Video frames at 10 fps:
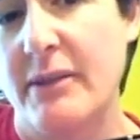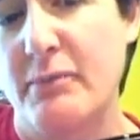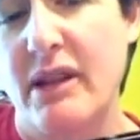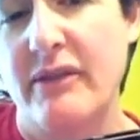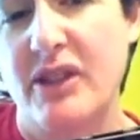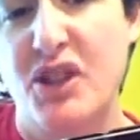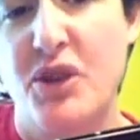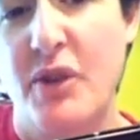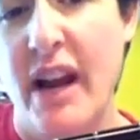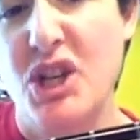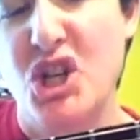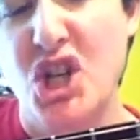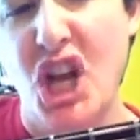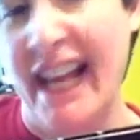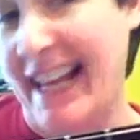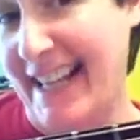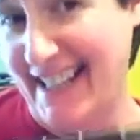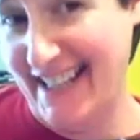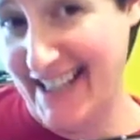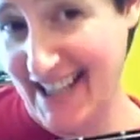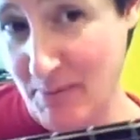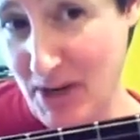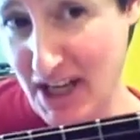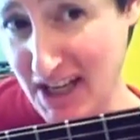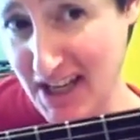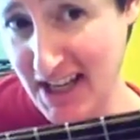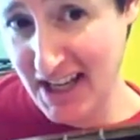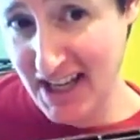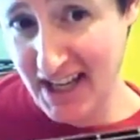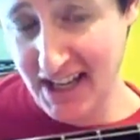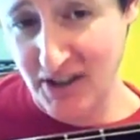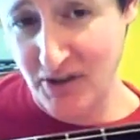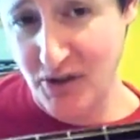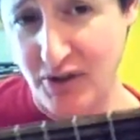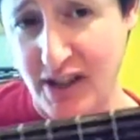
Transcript: a bit of a stretch in the beginning. So 2